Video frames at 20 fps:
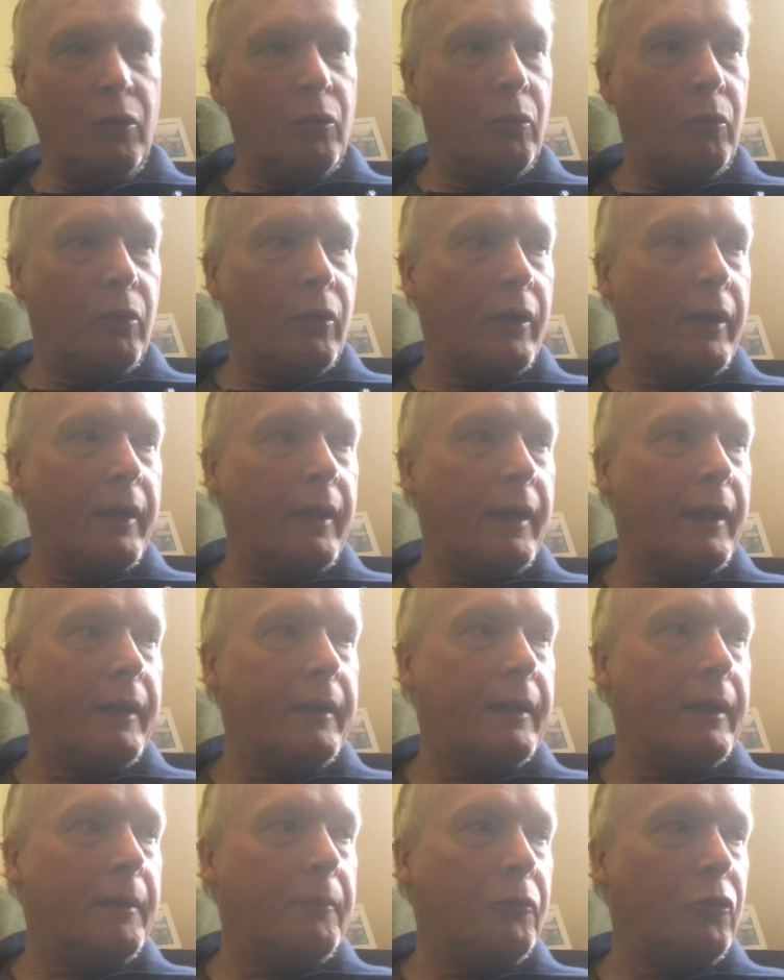what
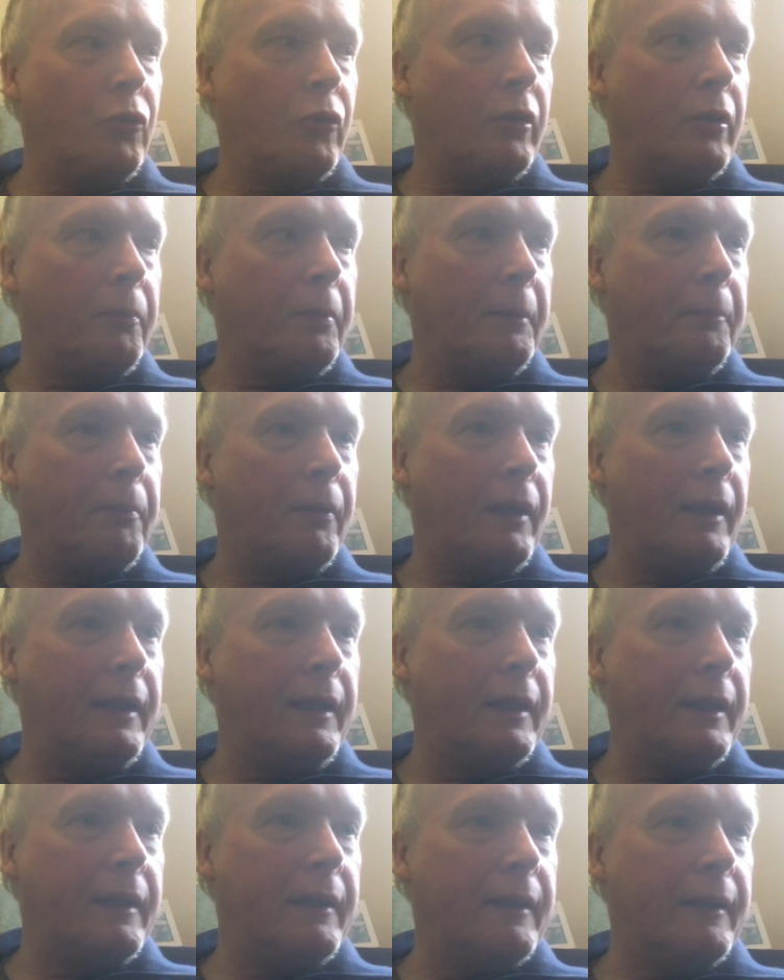I'm going to be
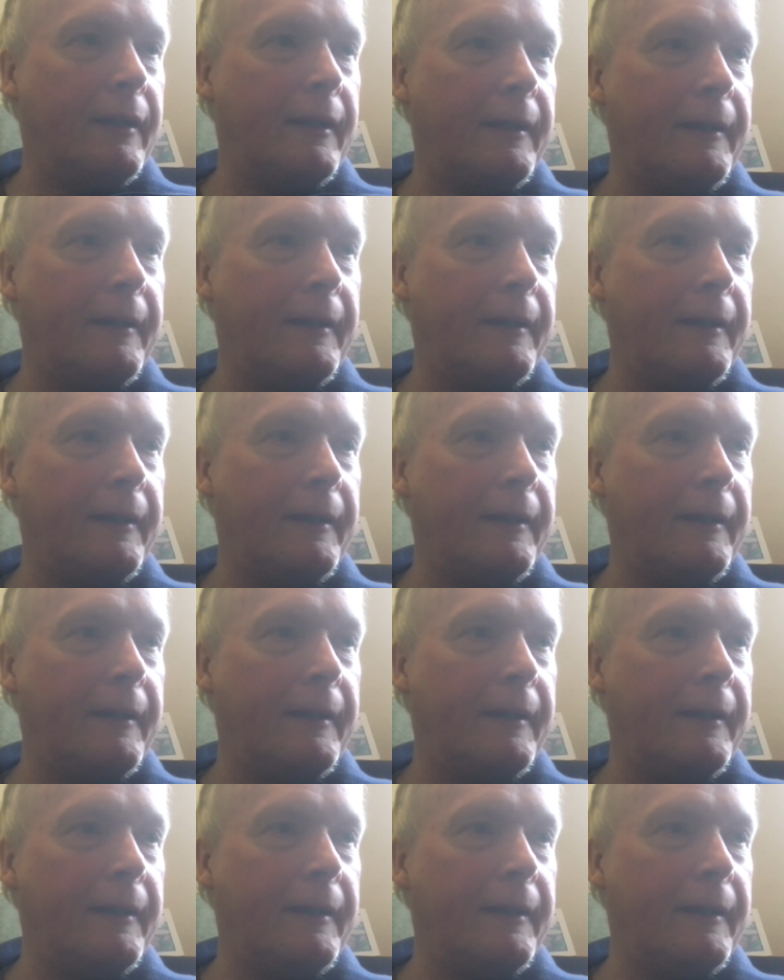playing.